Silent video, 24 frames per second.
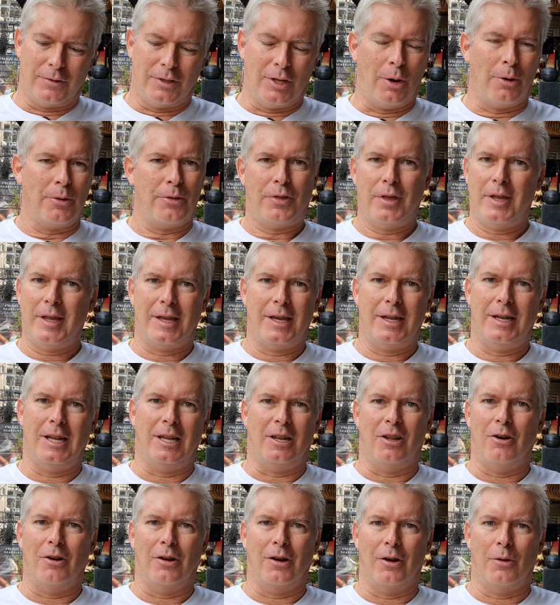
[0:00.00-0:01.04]
don't think
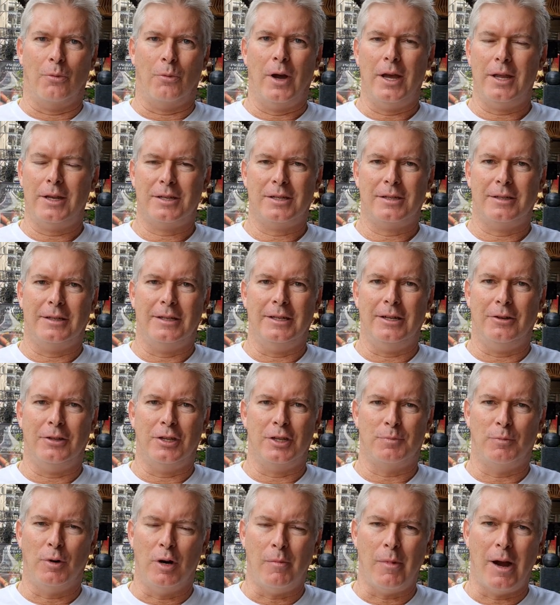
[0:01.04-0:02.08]
any longer. Wait, you know,
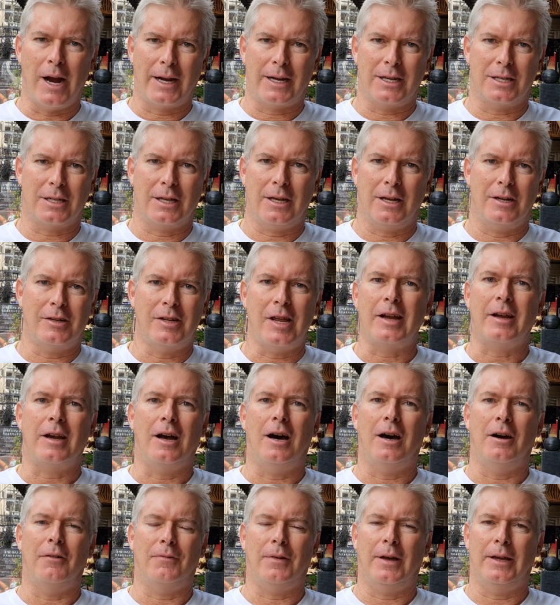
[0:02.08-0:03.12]
this bull market is going to take
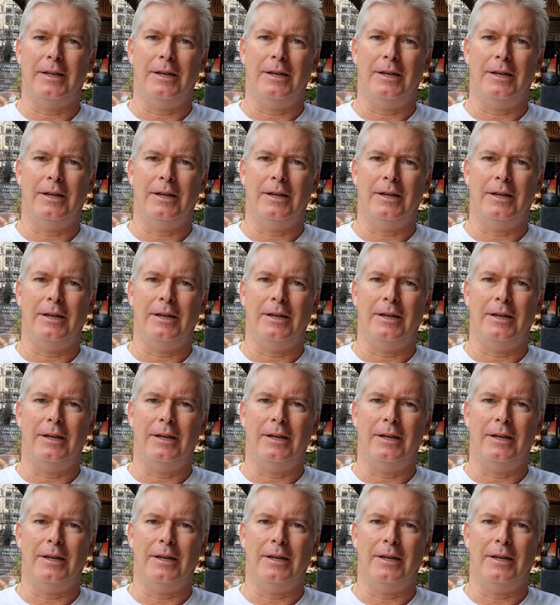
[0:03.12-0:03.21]
off.